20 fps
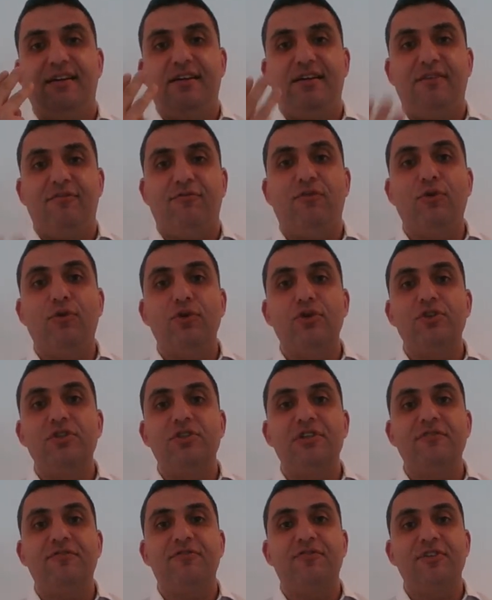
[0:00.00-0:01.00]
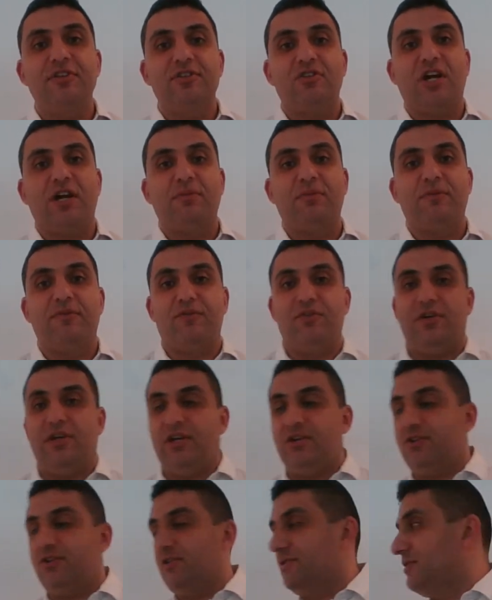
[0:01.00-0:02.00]
four different types of
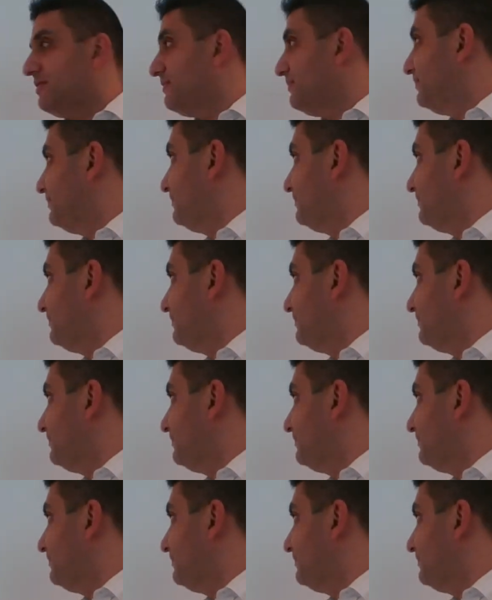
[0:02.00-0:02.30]
connections.